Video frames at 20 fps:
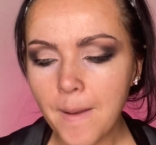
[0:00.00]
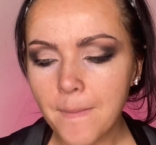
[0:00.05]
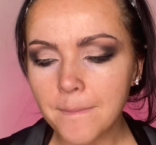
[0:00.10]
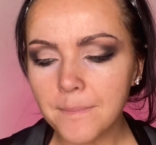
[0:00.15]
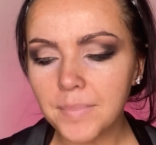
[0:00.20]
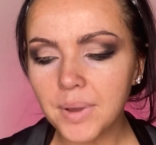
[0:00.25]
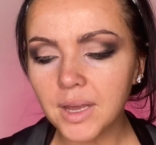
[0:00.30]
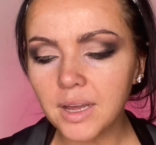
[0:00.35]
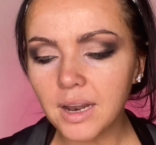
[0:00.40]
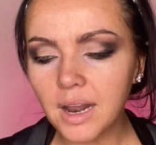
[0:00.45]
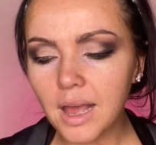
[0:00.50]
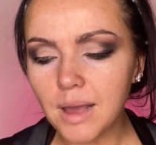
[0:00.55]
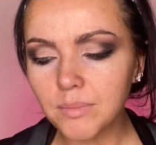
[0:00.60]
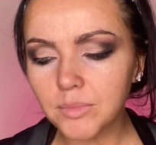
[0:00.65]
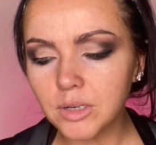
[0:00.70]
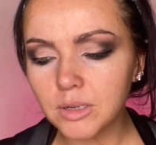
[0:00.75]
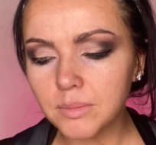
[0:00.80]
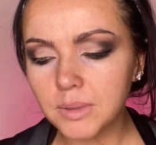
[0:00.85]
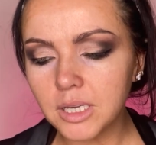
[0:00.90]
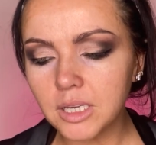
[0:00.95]
But I'm
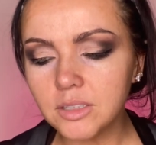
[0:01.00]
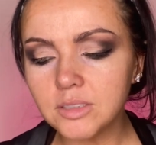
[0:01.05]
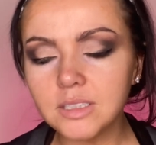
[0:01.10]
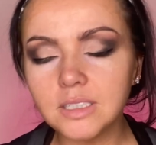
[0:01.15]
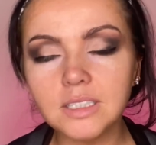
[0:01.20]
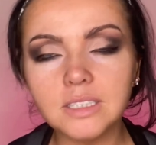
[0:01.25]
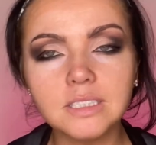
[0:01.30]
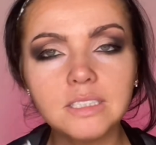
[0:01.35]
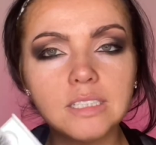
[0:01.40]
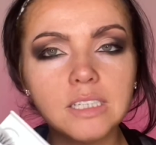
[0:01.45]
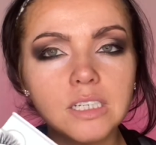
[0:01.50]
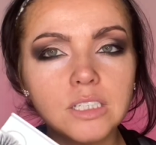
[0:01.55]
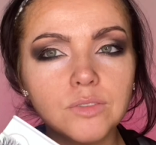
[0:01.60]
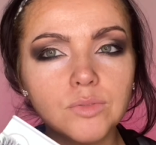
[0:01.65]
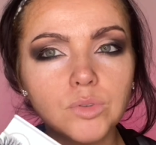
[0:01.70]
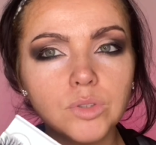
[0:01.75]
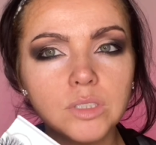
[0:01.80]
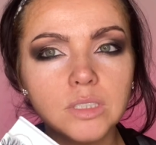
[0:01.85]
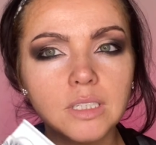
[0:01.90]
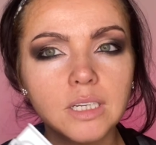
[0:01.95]
going to be using
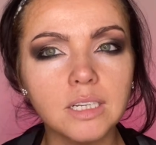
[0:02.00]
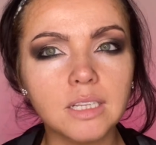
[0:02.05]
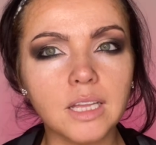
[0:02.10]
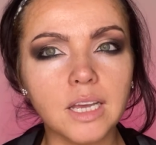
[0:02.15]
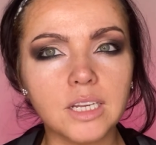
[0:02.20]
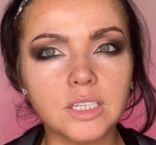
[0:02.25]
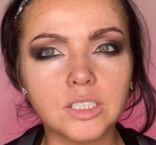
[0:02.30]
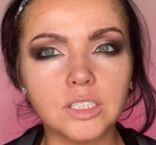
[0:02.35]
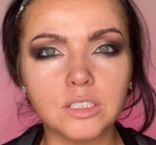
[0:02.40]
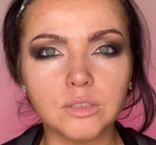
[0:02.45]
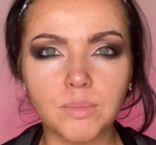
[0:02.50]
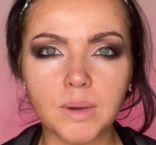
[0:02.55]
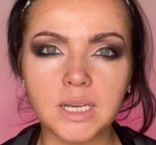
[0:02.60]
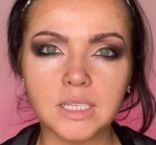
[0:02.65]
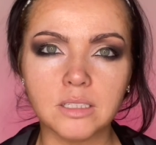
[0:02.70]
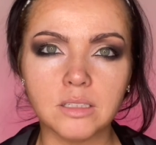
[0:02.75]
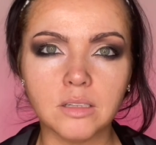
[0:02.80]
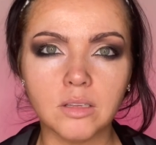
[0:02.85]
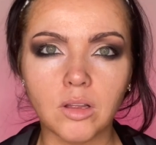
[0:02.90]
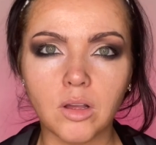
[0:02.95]
614 Lashes by
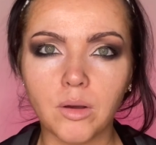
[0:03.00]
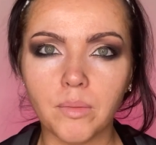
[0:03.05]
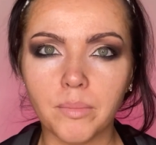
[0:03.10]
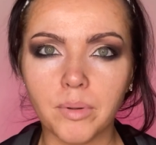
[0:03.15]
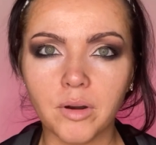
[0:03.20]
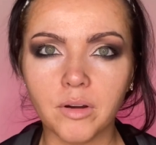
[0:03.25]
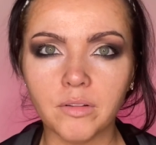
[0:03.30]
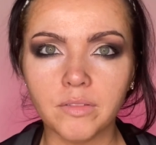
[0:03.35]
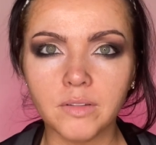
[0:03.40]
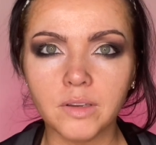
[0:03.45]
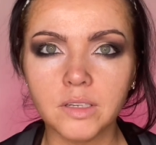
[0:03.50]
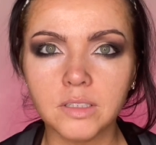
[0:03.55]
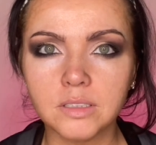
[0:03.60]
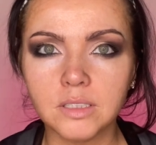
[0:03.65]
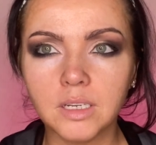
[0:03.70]
Salon Perfect